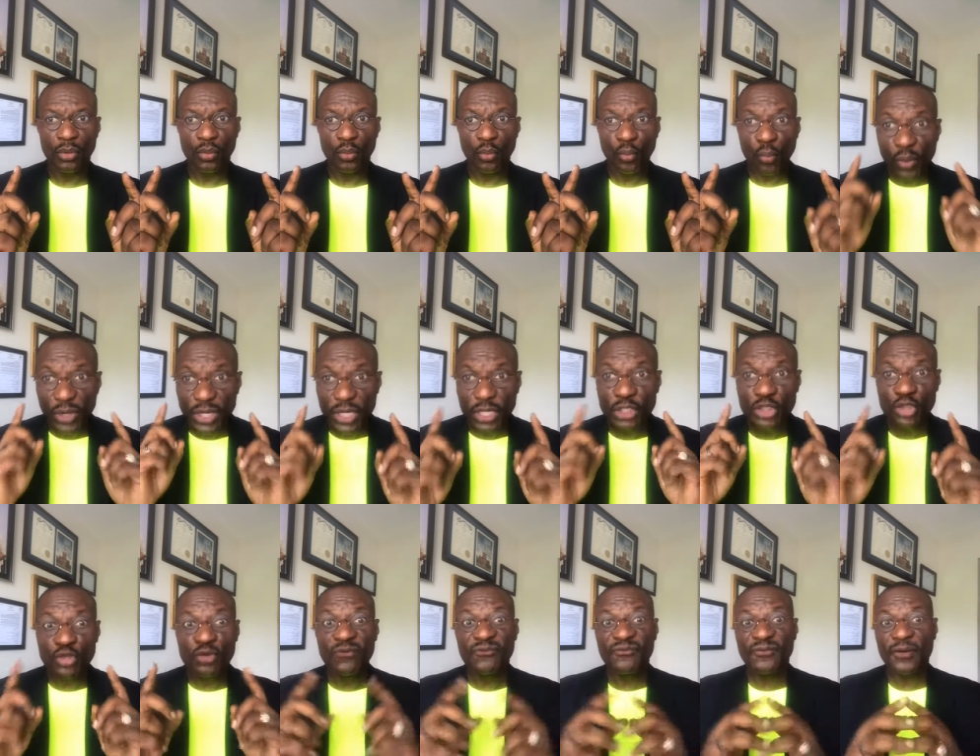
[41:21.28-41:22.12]
wouldn't
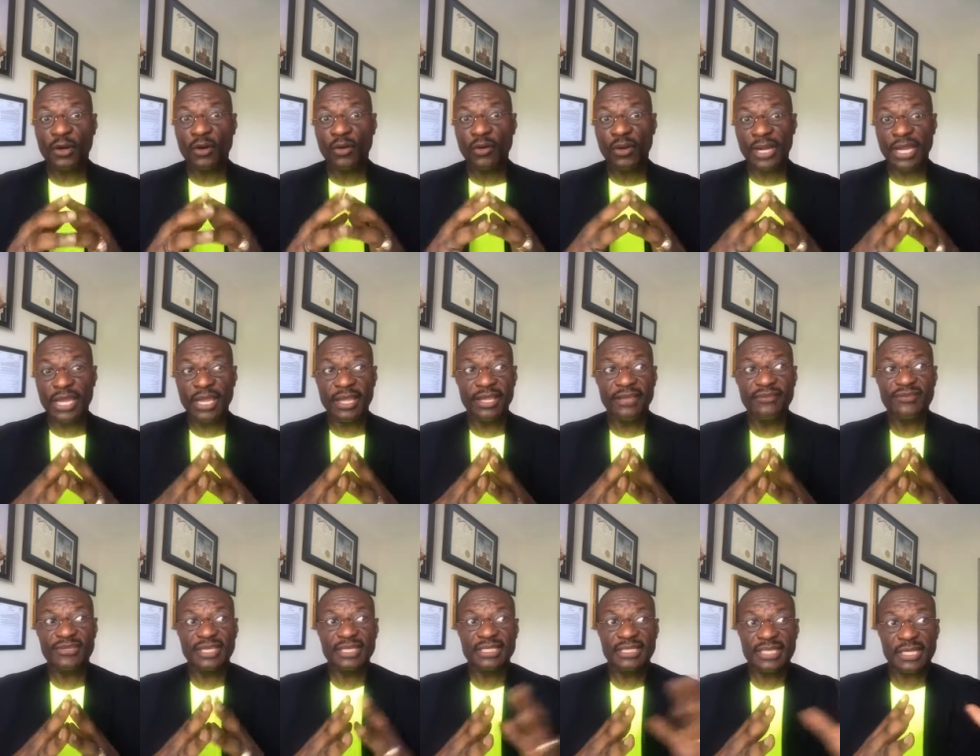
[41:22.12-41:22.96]
you follow her if
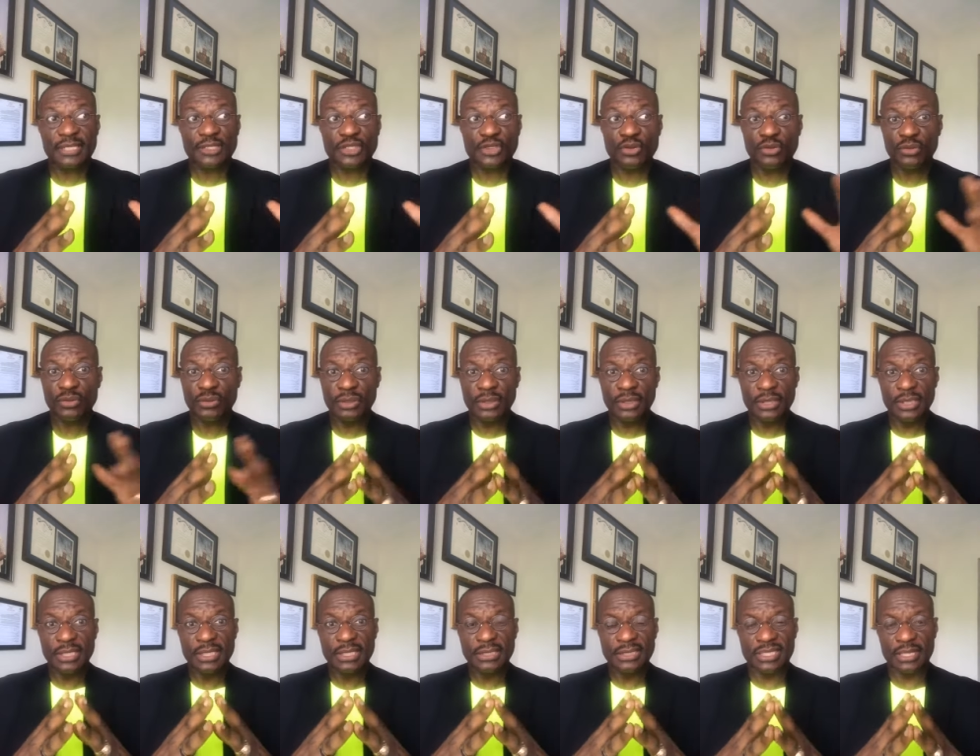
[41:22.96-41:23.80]
she tells you
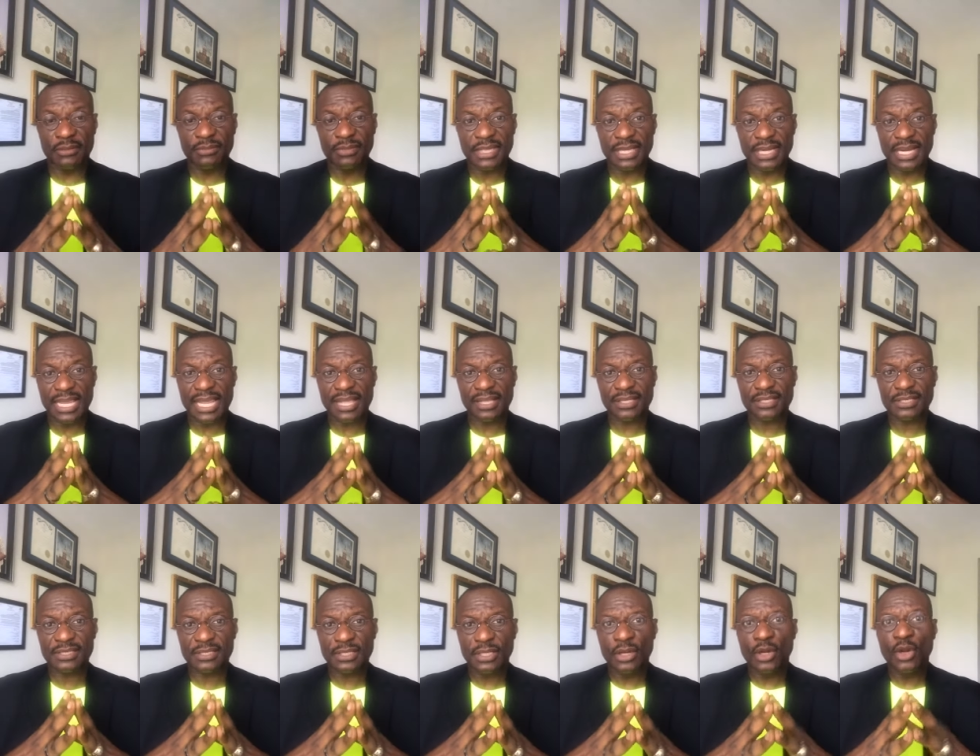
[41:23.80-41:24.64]
something
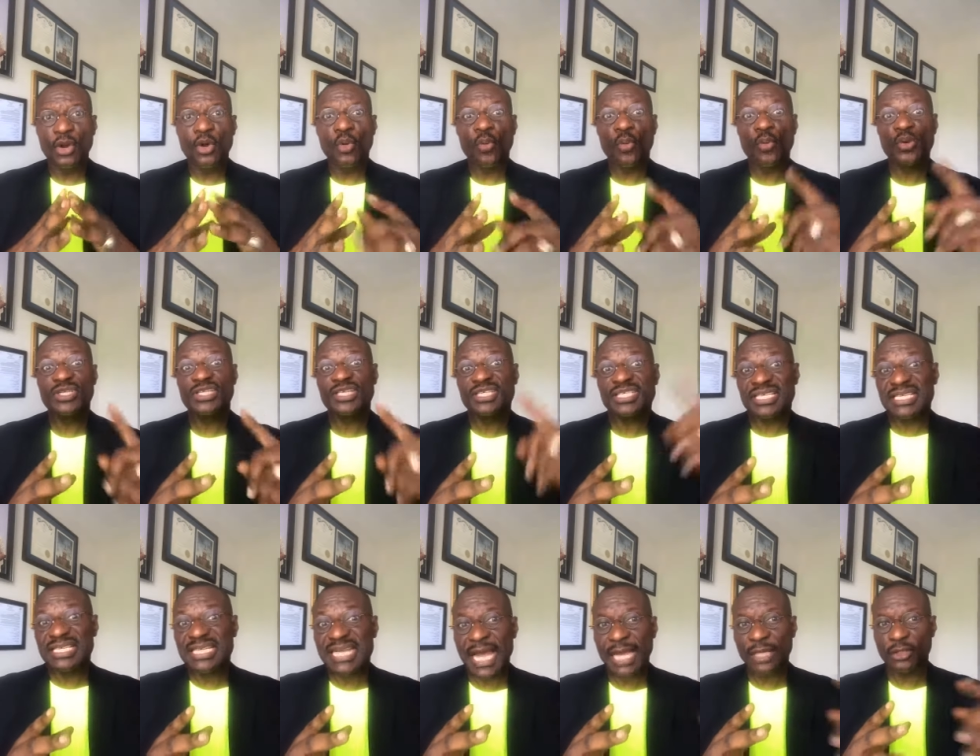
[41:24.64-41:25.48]
else which is
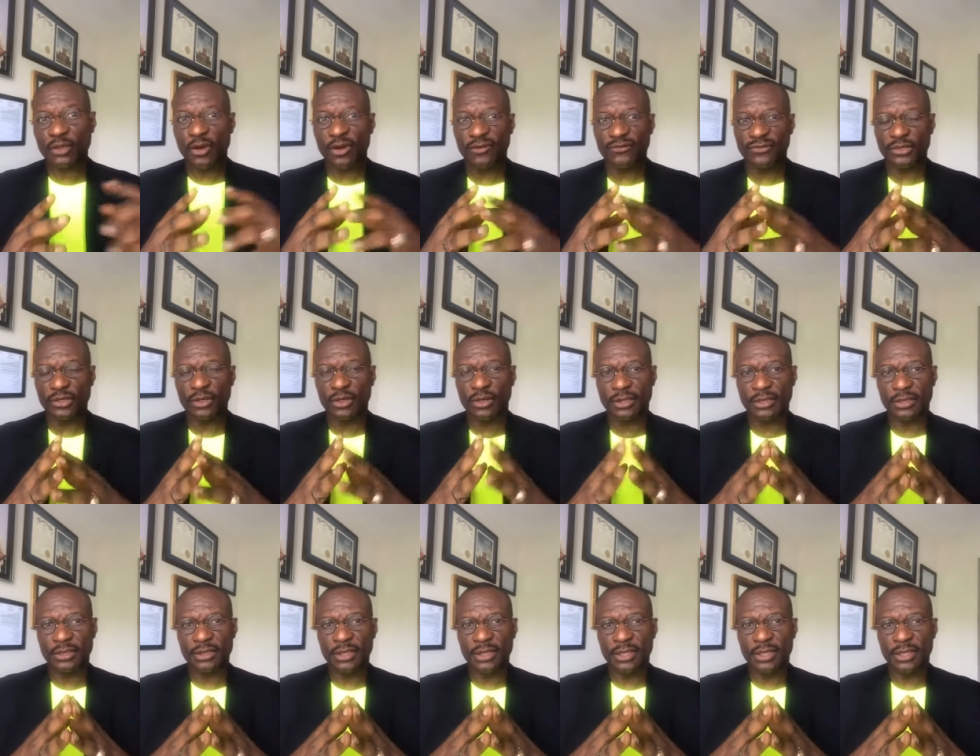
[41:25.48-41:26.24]
not of God?